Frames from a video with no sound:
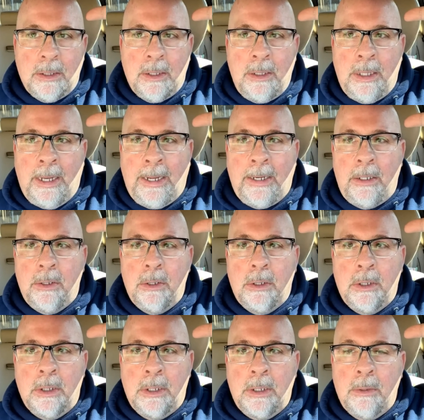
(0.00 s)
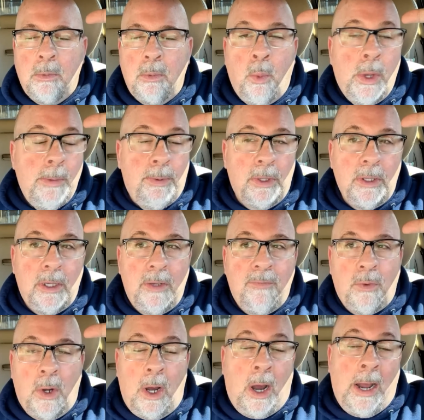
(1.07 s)
that we believe,
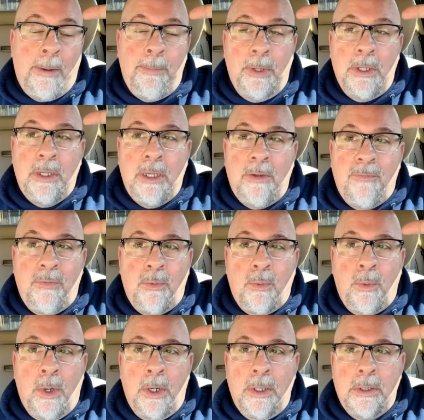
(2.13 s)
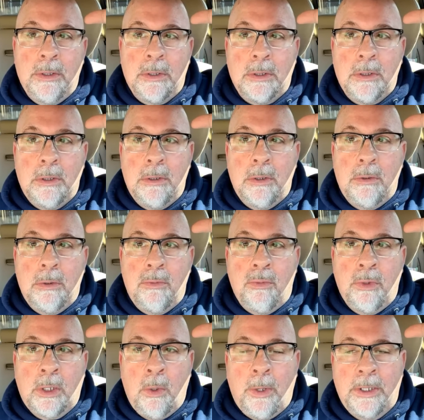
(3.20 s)
or I believe, was
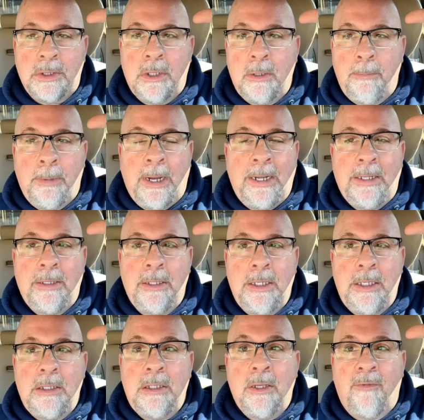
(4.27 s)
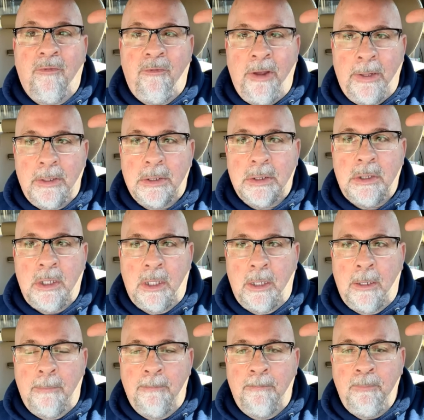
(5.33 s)
requested by the defense
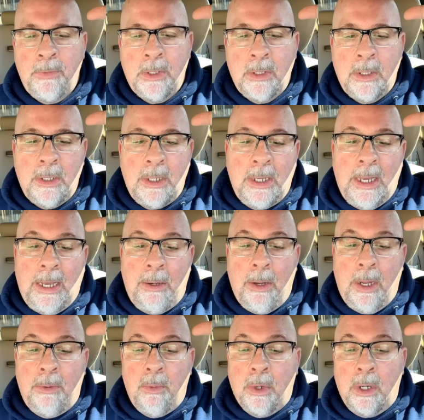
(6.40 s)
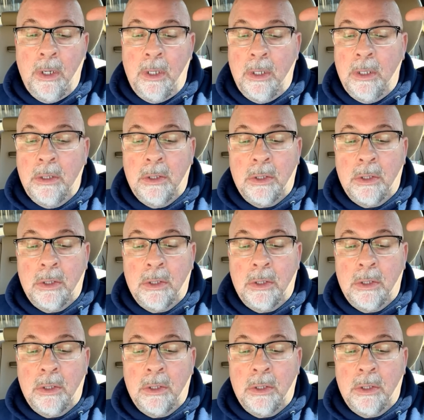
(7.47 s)
team, and we're going to